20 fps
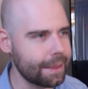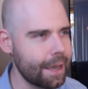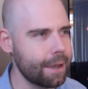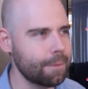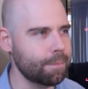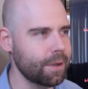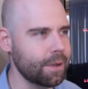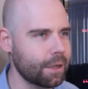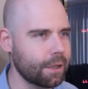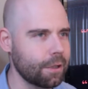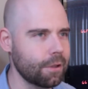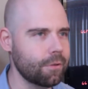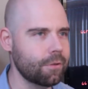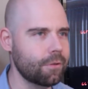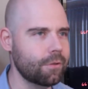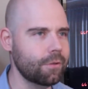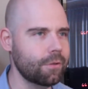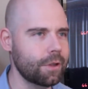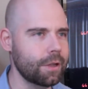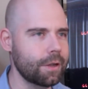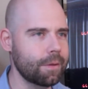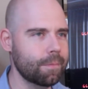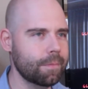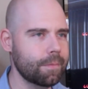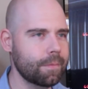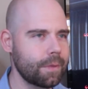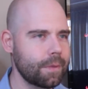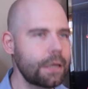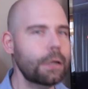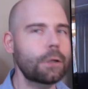that because it
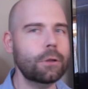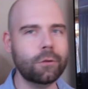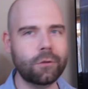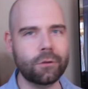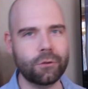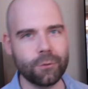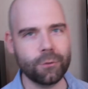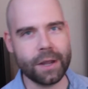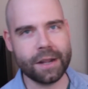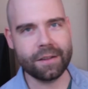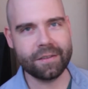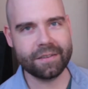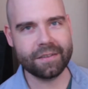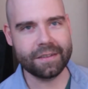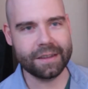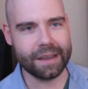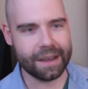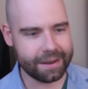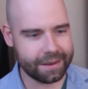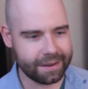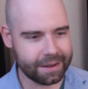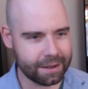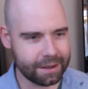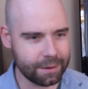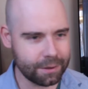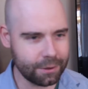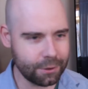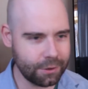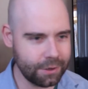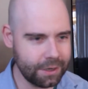illustrates the idea
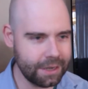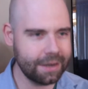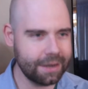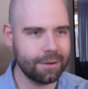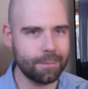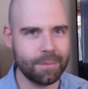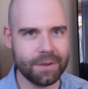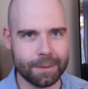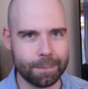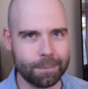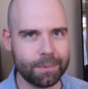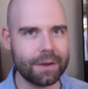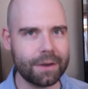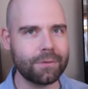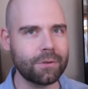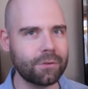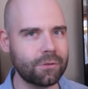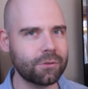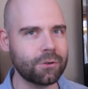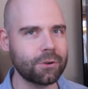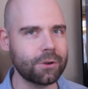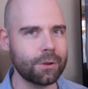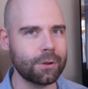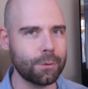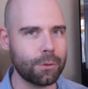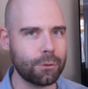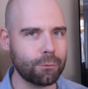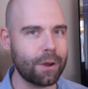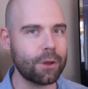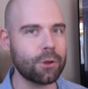that you need to be above a certain
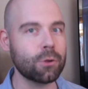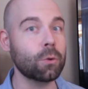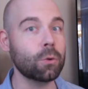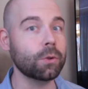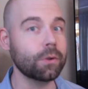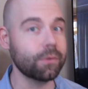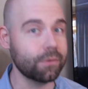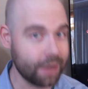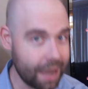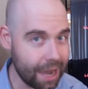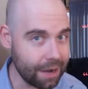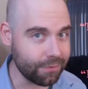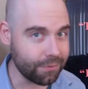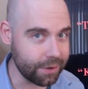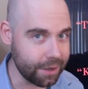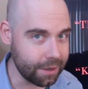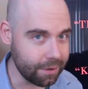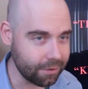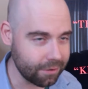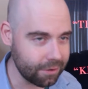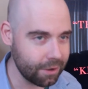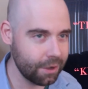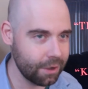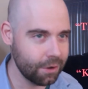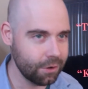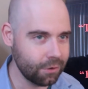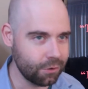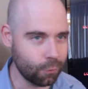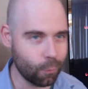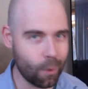threshold of confidence
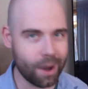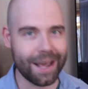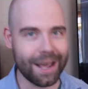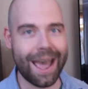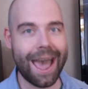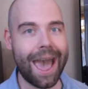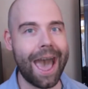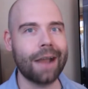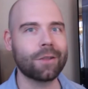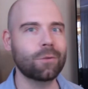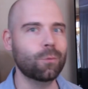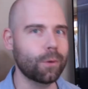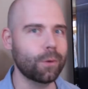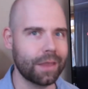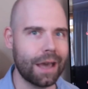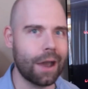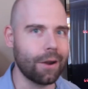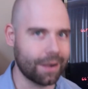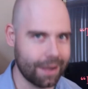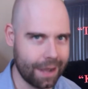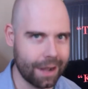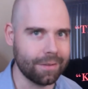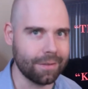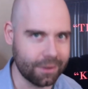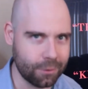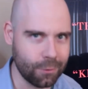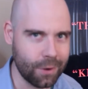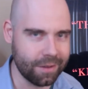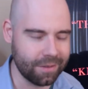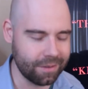to want to act without
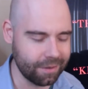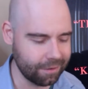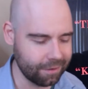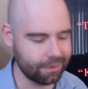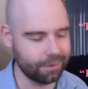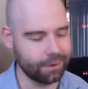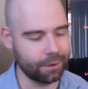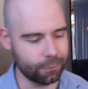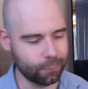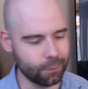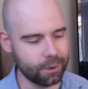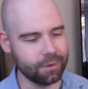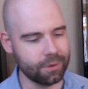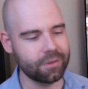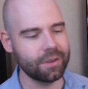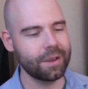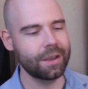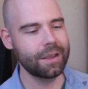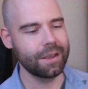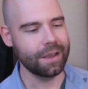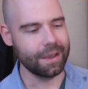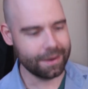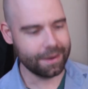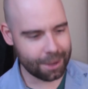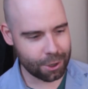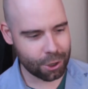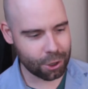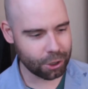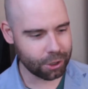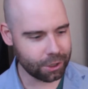consequences. In other words,
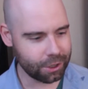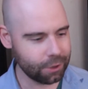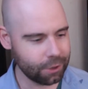initially